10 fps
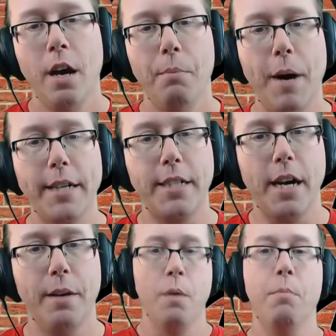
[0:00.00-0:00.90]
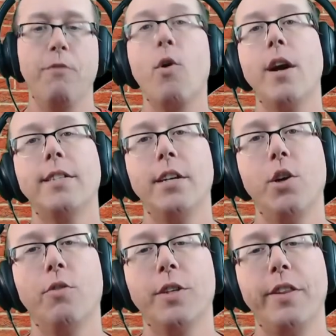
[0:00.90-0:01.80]
But uh, before I send you
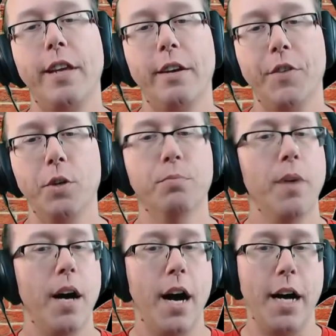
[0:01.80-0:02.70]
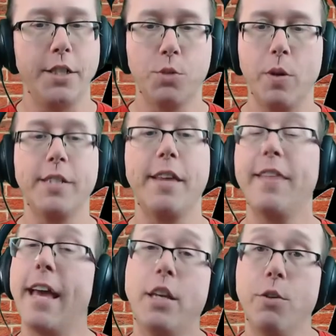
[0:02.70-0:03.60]
over to the interview, I just want to say
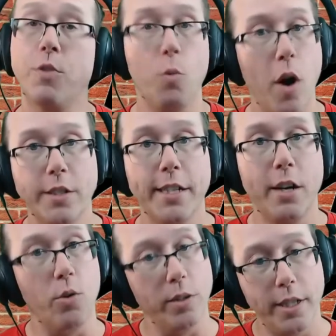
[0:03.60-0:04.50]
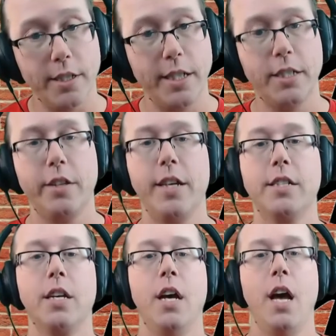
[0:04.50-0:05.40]
thank you for watching or listening to
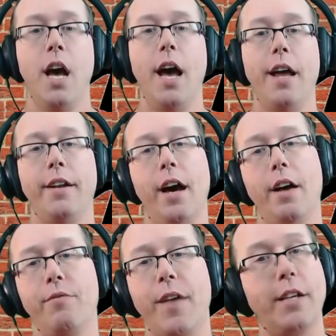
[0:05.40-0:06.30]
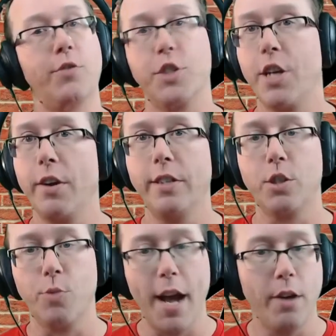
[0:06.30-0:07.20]
this. And uh, thanks for sharing this
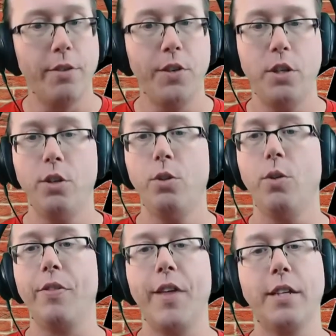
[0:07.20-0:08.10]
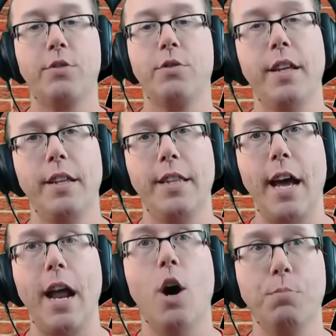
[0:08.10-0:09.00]
around if you do. And thanks,
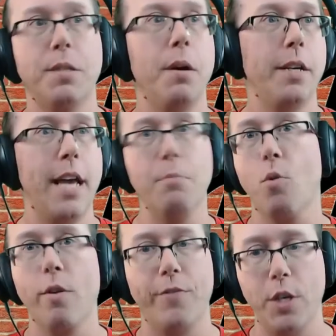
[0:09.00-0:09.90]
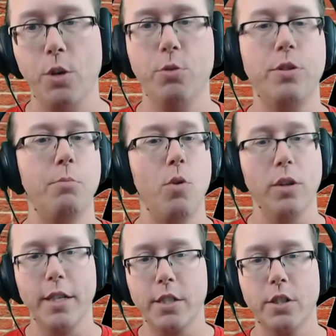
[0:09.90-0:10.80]
that helps get more views and more
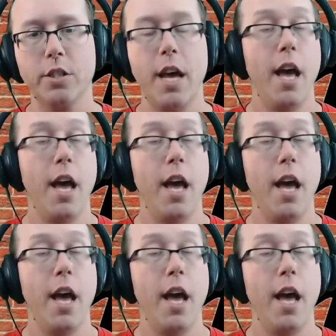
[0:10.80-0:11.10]
listeners.